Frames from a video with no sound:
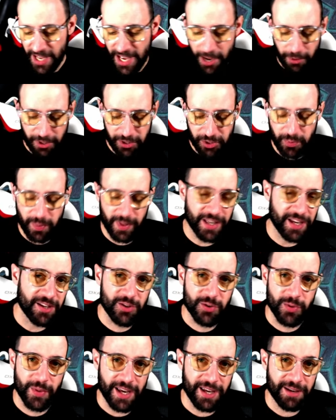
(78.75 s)
I went to play
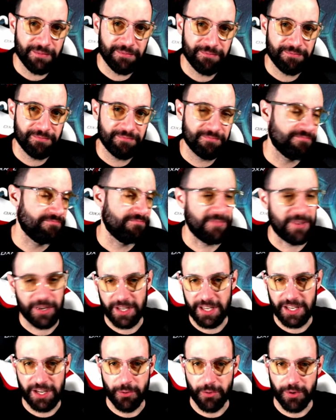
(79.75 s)
it today,
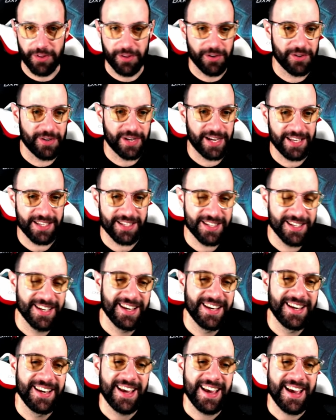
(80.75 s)
here with you guys,
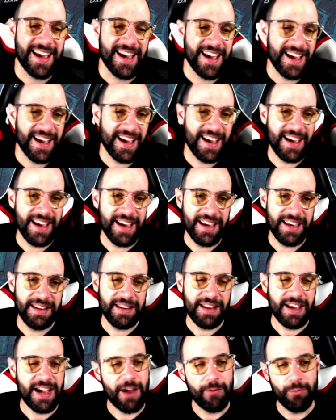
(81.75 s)

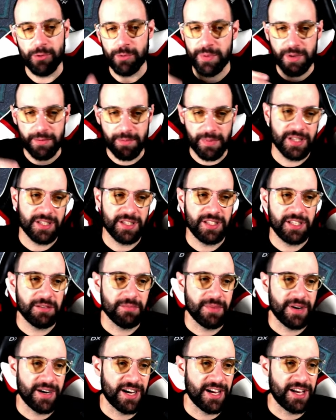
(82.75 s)
and I will be
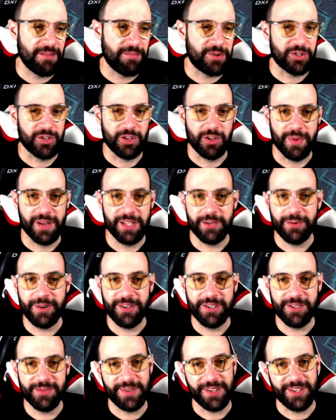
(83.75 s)
visiting my personal
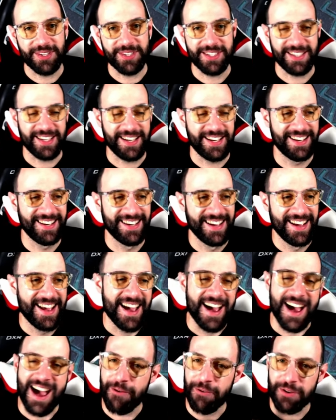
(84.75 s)
metaverse because
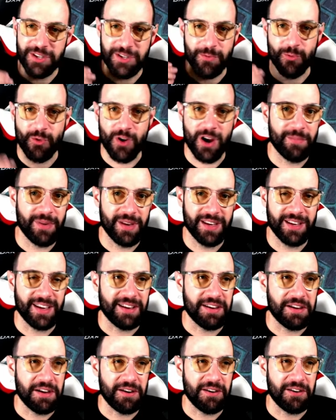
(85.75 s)
I was
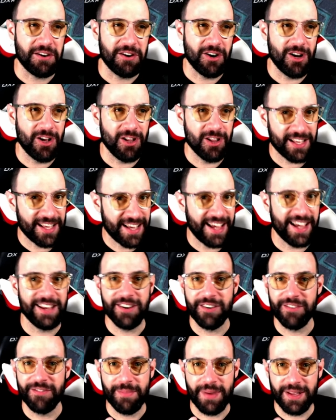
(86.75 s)
unwrapping all
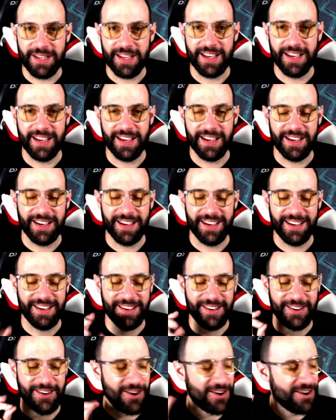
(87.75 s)
kind of meta
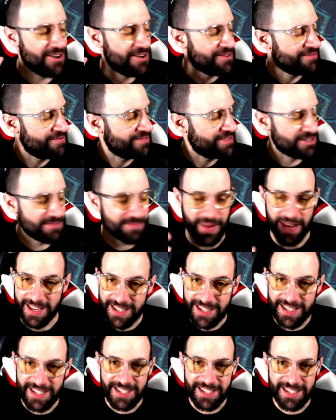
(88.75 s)
uh, of
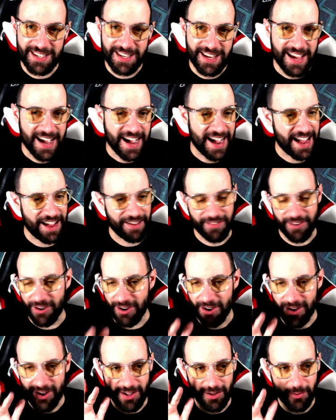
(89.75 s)
spaces. I have
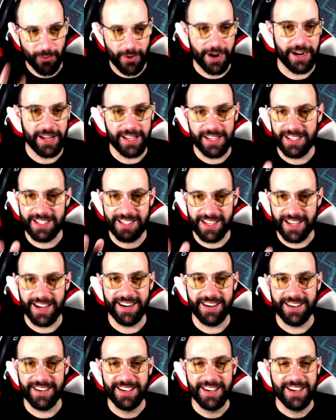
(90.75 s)
all varieties
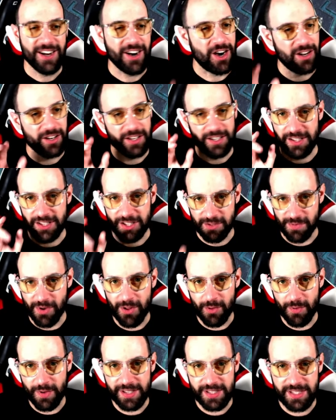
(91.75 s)
there, only the
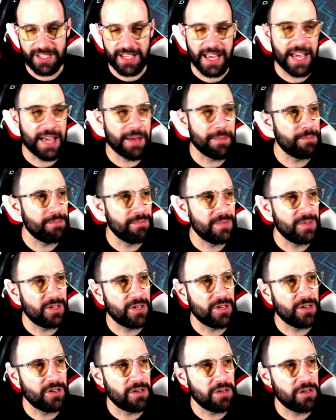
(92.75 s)
small ones, and
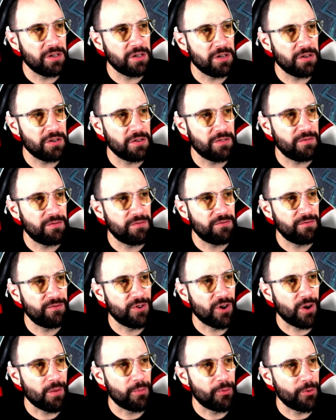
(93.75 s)
uh,
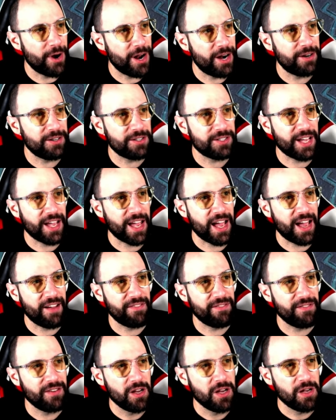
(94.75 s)
from rares I
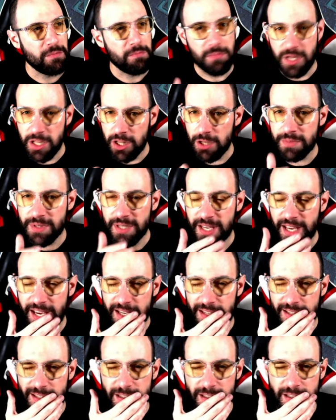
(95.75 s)
have mediums, I
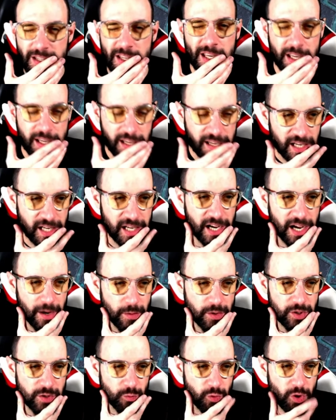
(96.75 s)
guess. Yeah, I
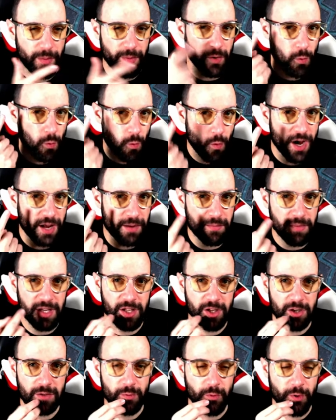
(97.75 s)
was unwrapping one
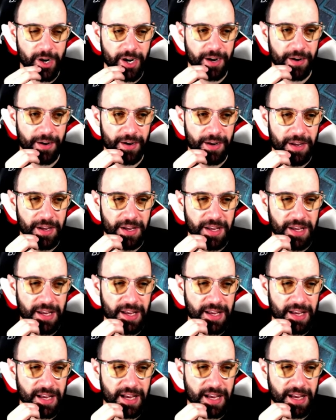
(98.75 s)
medium rare,
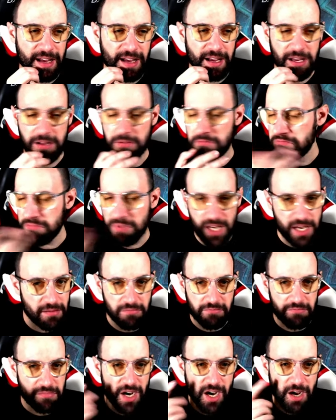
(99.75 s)
and yeah,
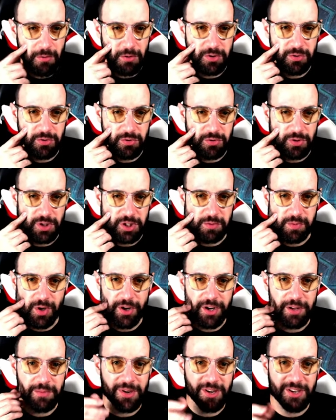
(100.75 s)
I want to
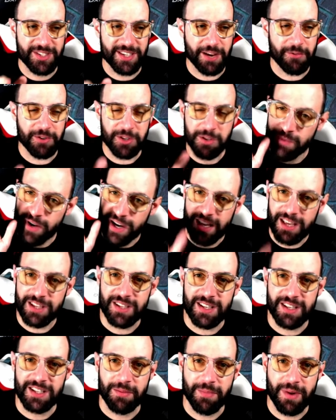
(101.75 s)
explore it because I was
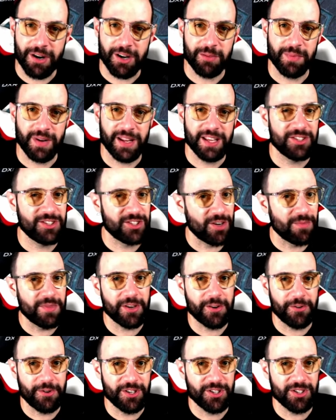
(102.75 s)
buying in the marketplace some
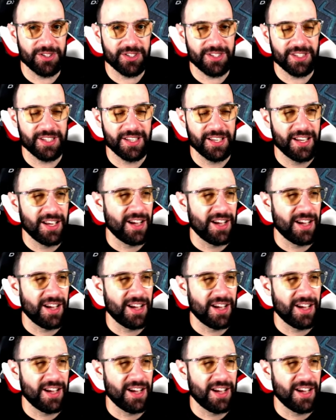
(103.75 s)
decorations.